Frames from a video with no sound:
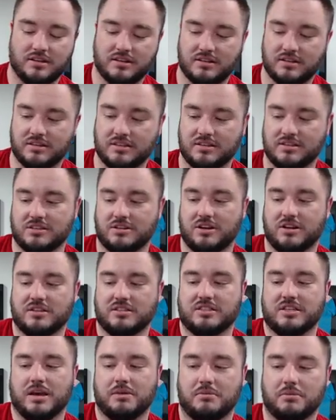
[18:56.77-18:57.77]
The Scott
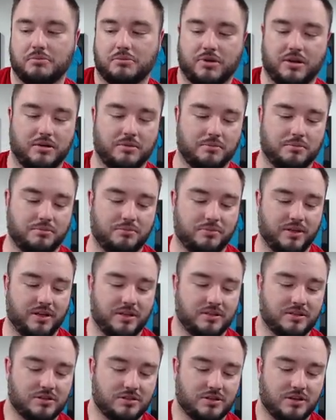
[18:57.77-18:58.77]
Sabourin, Blake
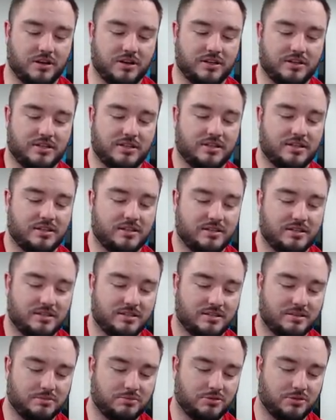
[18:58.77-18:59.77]
Lizotte.
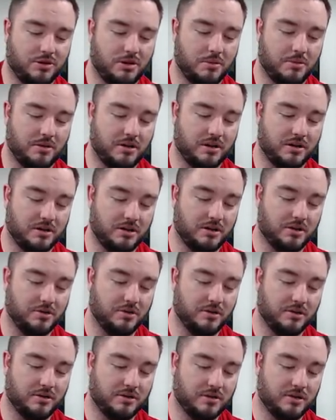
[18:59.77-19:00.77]
It's probably not going to do
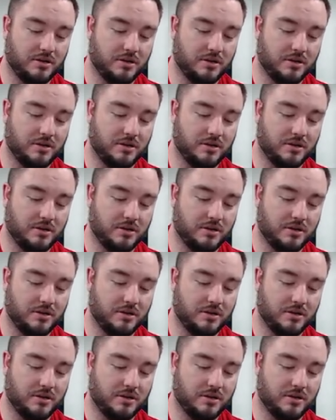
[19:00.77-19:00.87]
it.